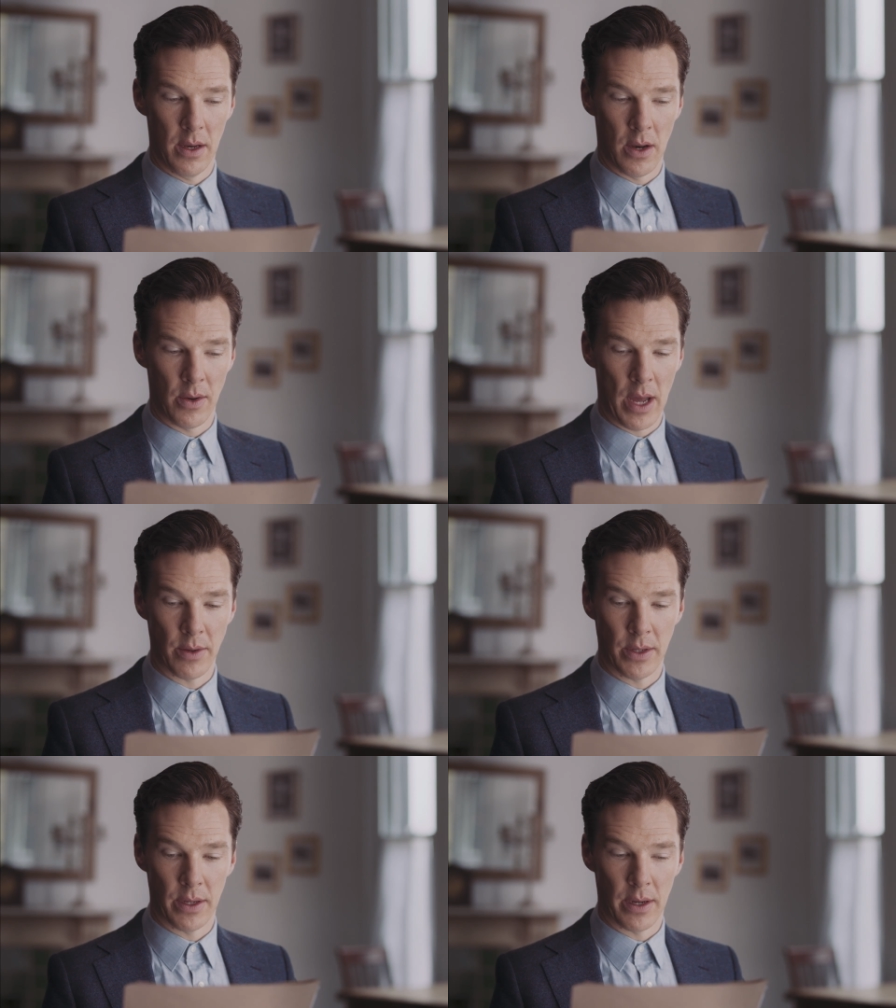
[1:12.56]
No
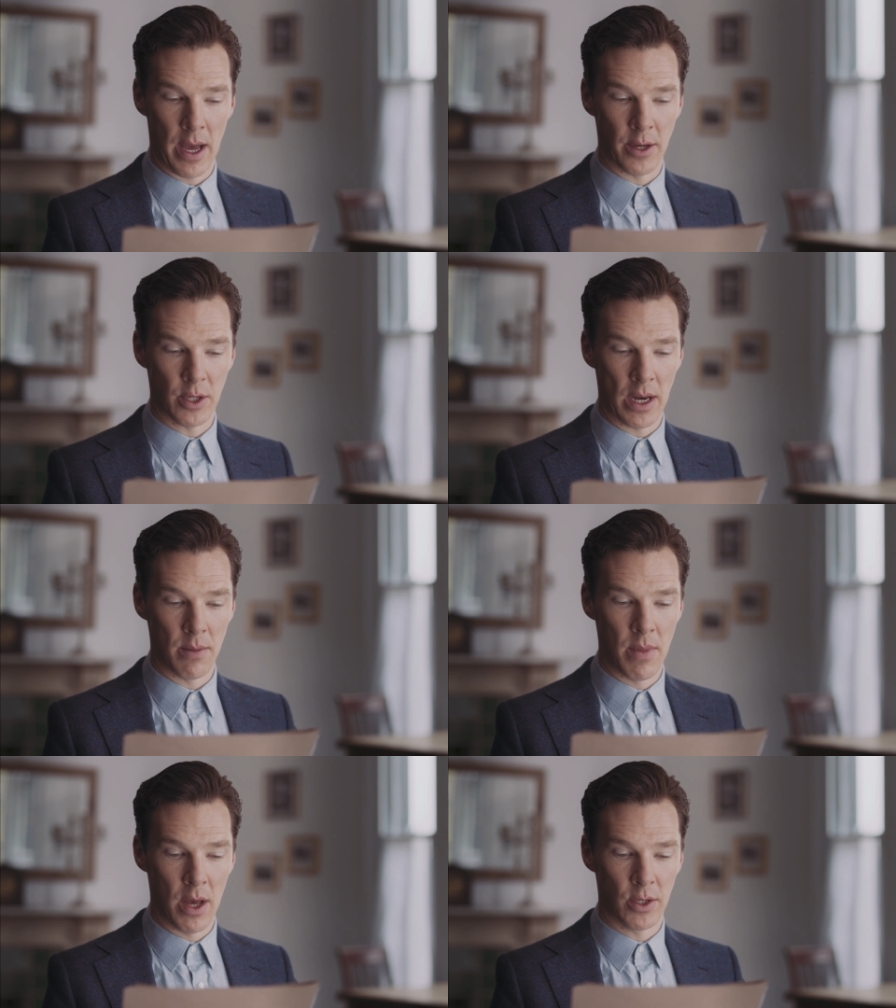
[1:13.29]
doubt I
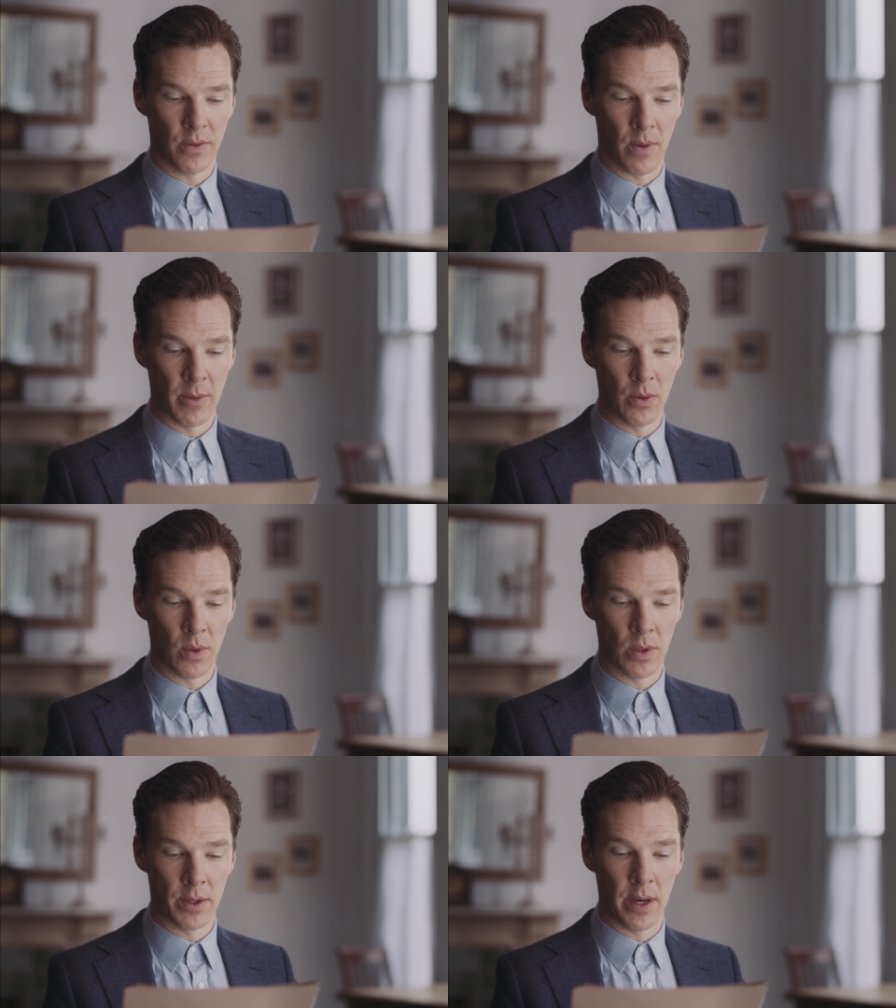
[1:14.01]
shall emerge from it
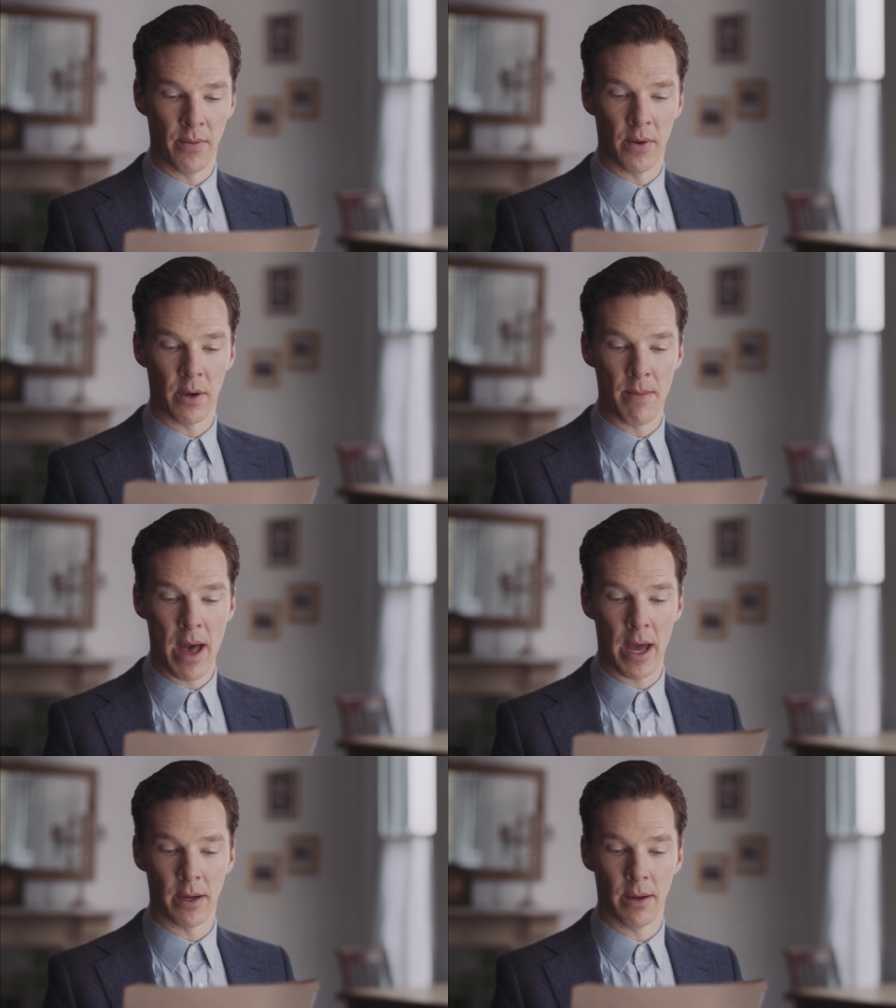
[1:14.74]
all a different
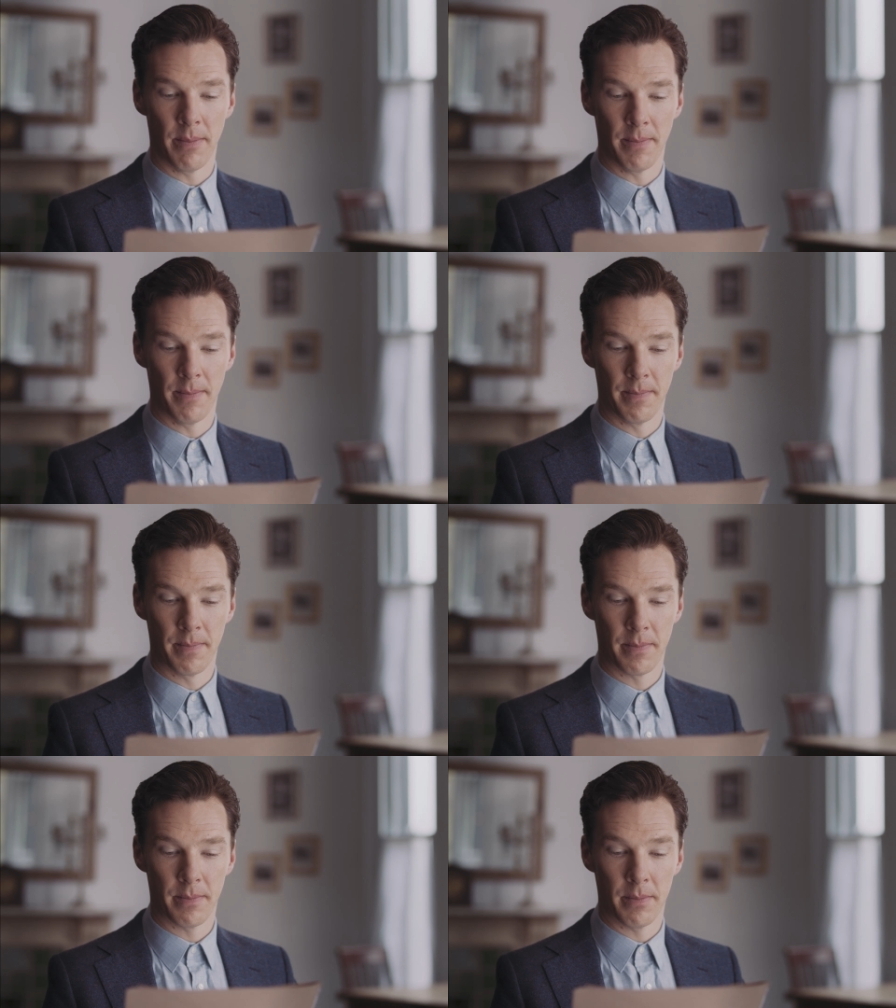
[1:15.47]
man,
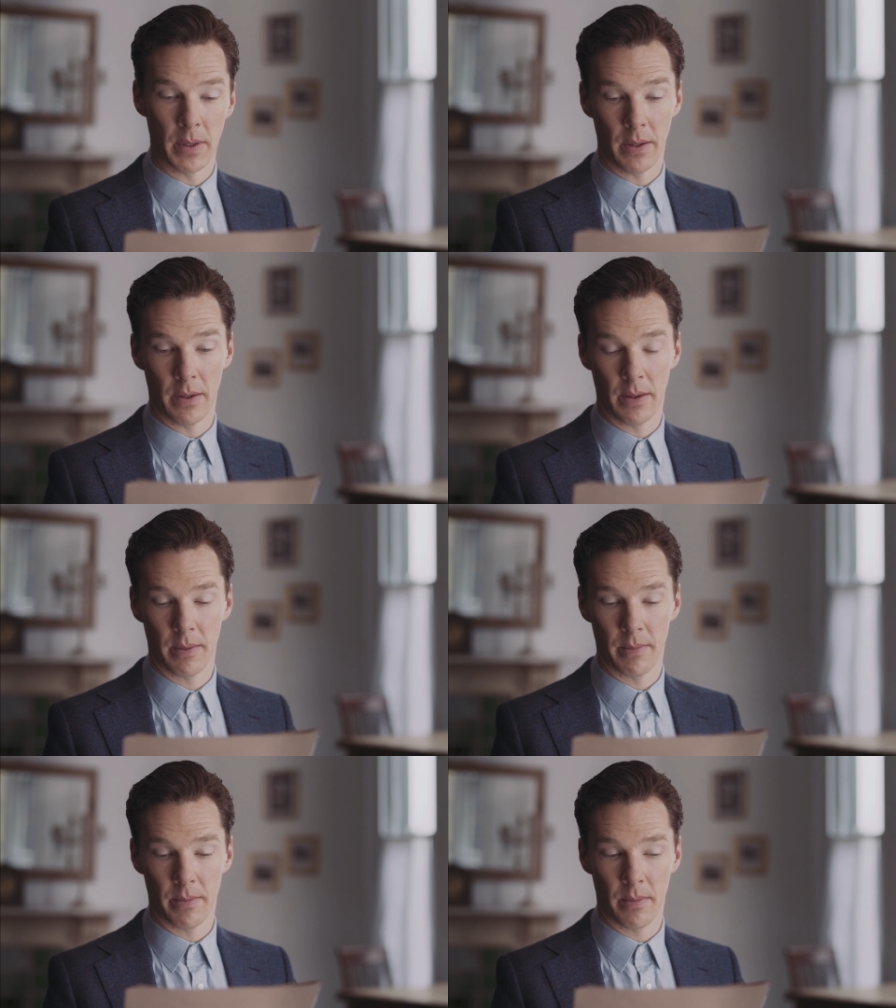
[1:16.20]
but
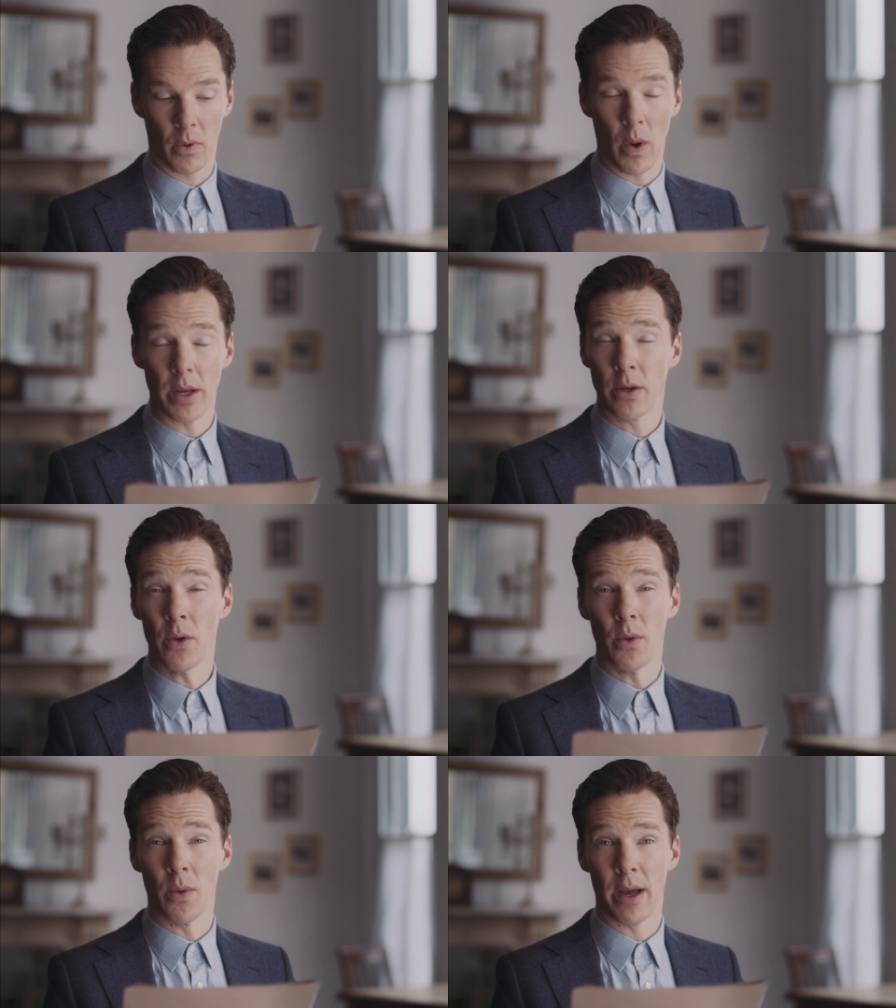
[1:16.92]
quite
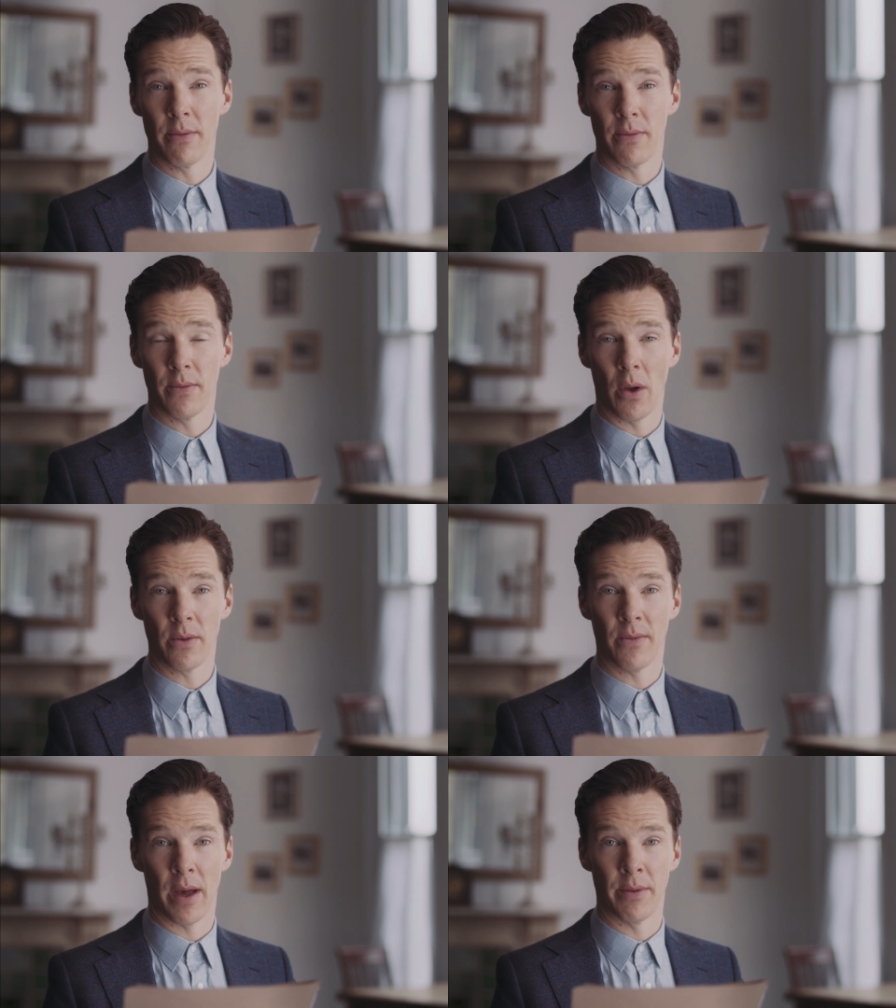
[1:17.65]
who I've
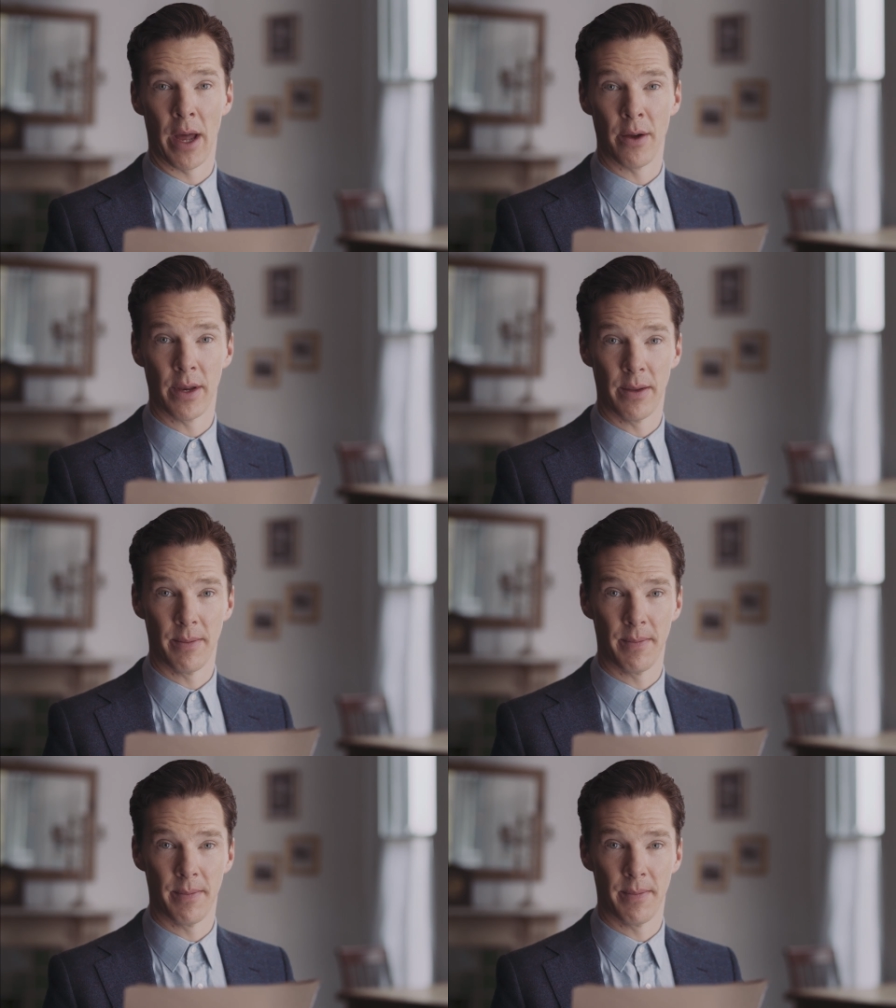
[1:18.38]
not found out.